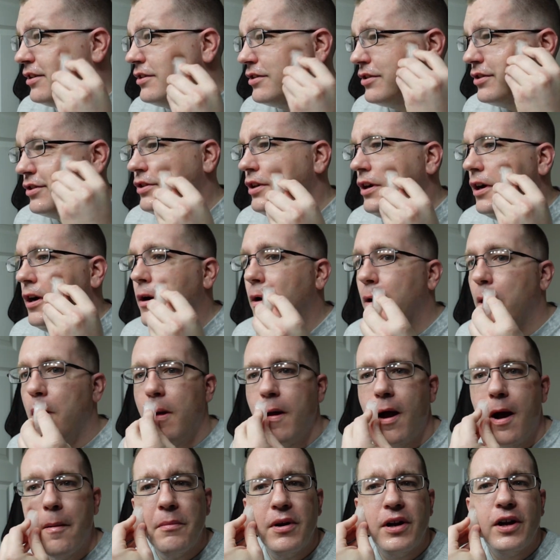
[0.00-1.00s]
so
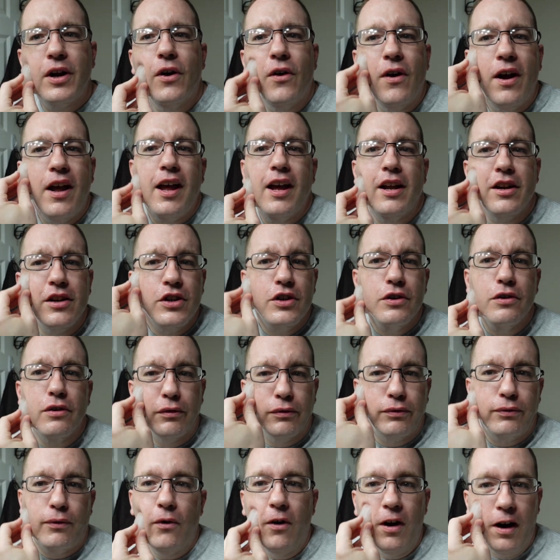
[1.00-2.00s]
I'm going to go ahead and do
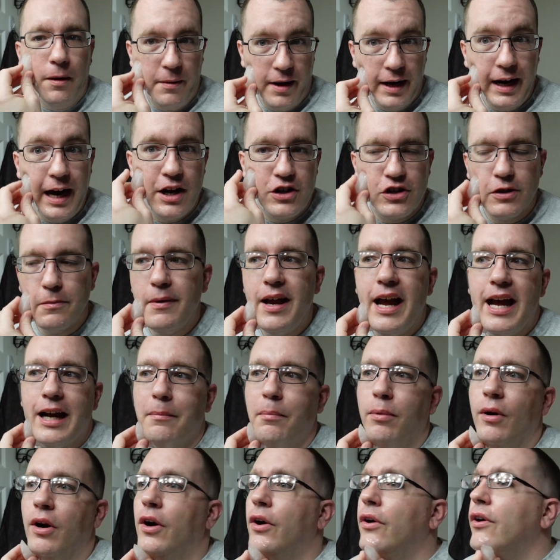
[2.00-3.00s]
it for him. I got your back,
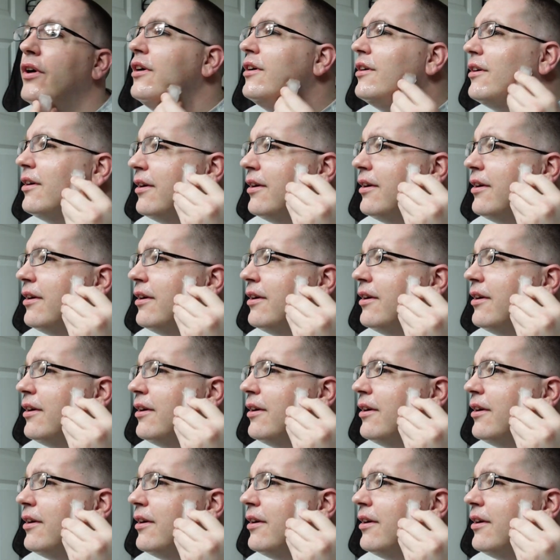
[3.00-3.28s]
bro.